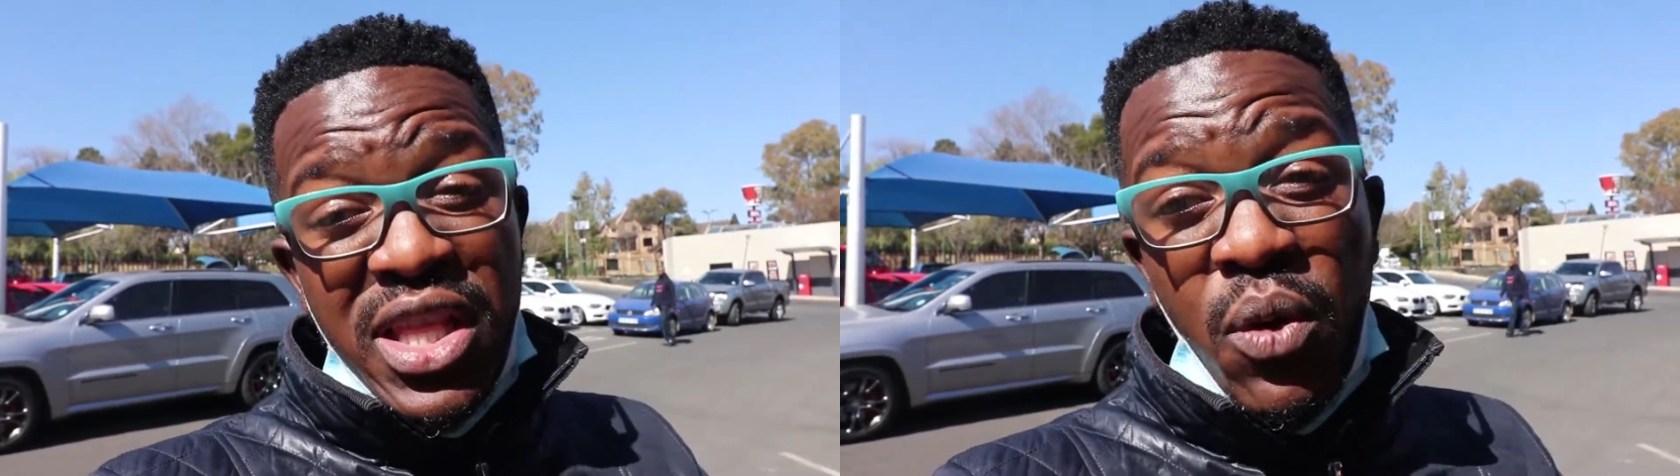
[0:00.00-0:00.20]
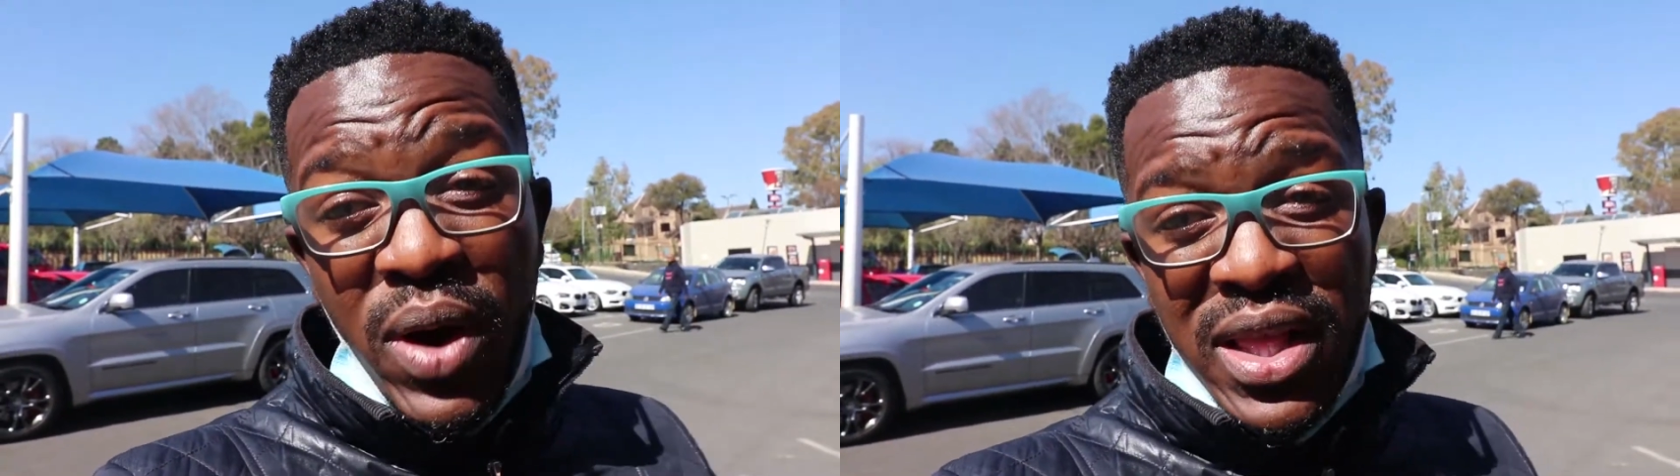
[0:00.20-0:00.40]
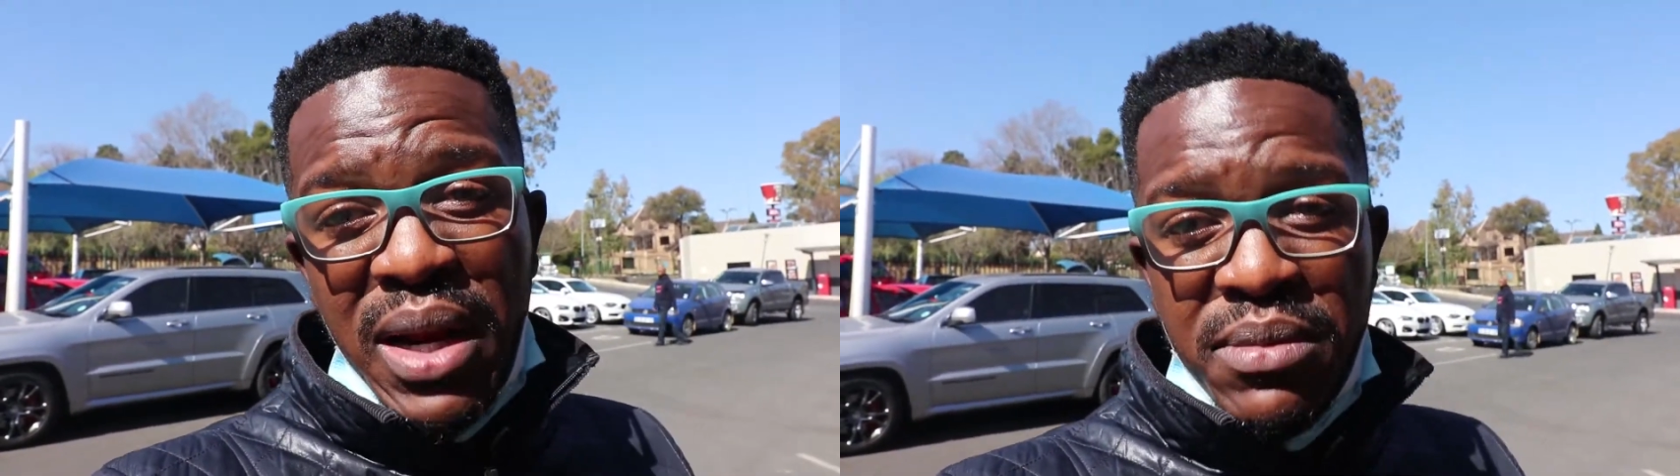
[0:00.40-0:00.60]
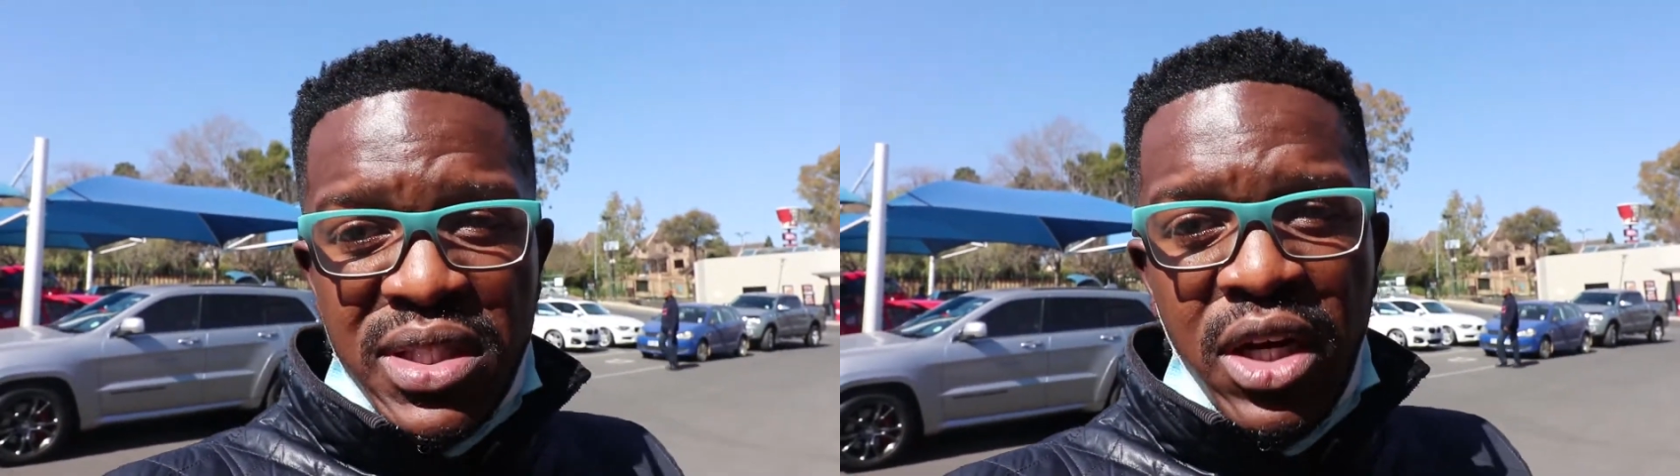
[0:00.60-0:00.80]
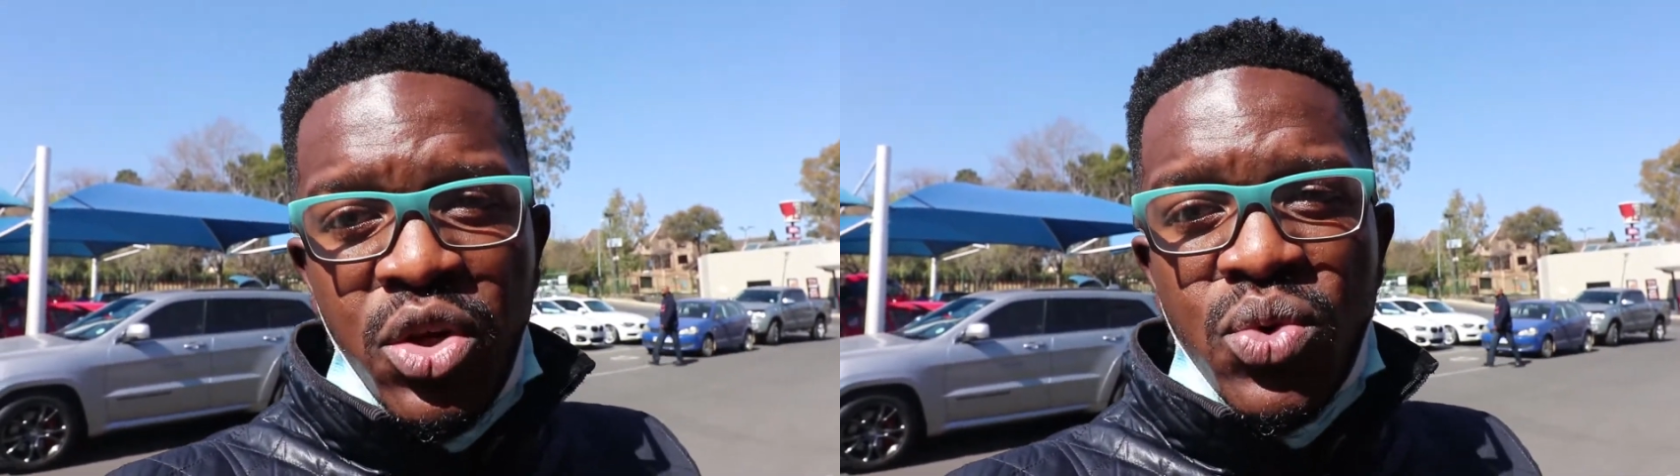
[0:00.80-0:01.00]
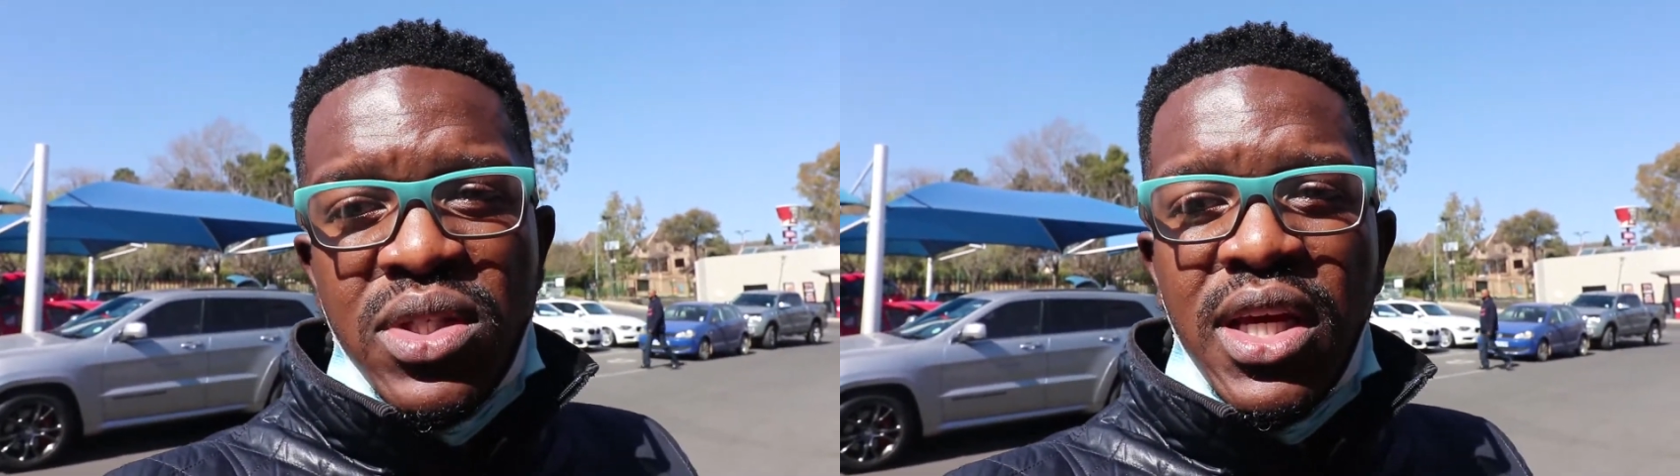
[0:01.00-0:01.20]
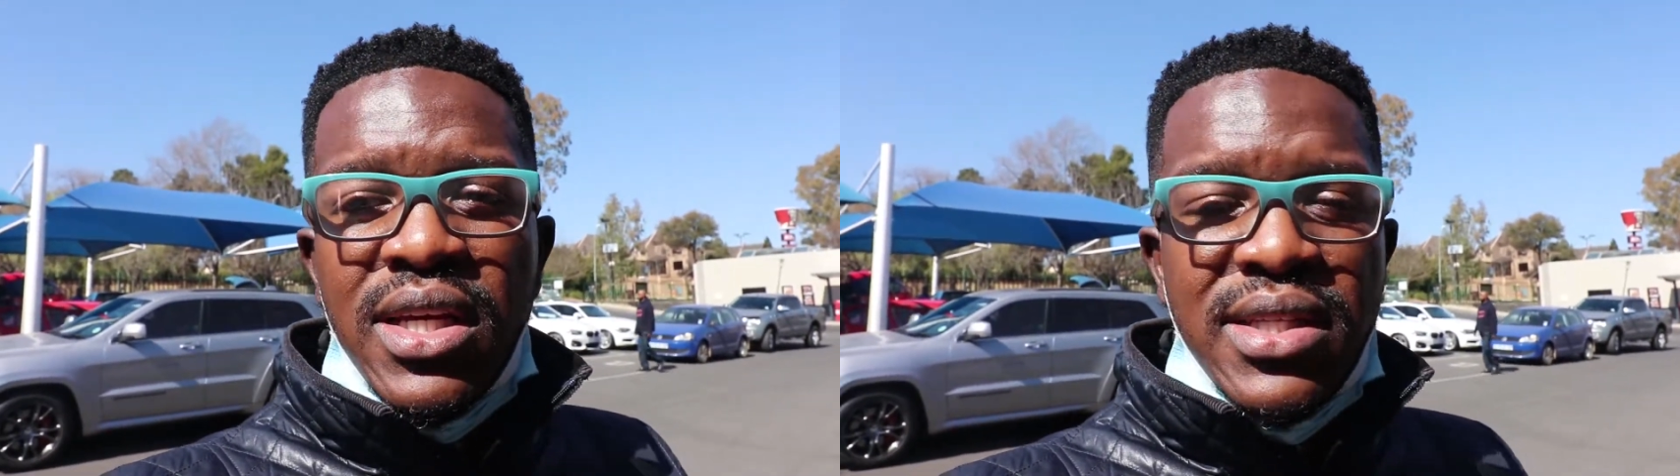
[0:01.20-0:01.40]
the one that I'm still using.